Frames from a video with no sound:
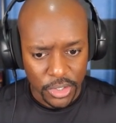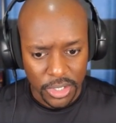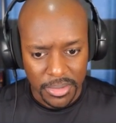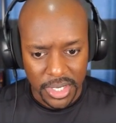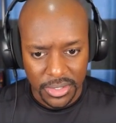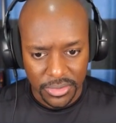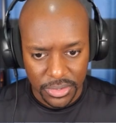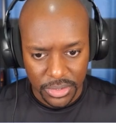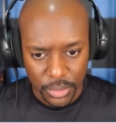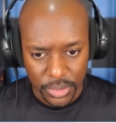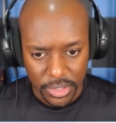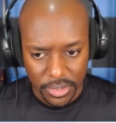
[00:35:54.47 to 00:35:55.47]
them in
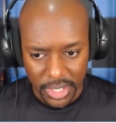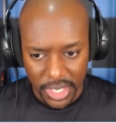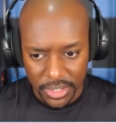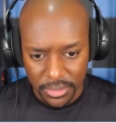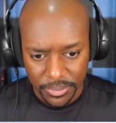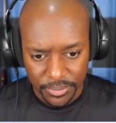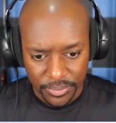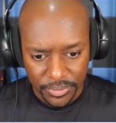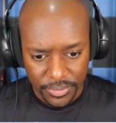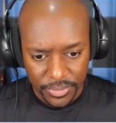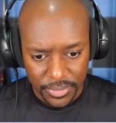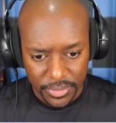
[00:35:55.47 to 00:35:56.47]
through here, can you?
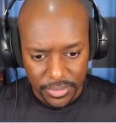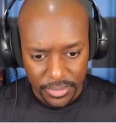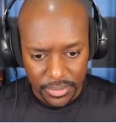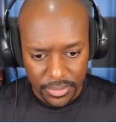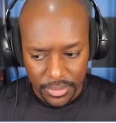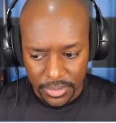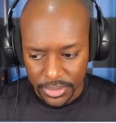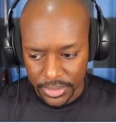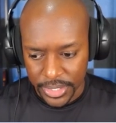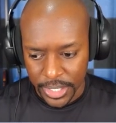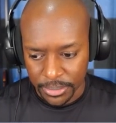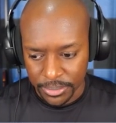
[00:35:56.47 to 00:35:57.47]

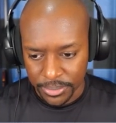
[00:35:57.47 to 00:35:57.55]
No.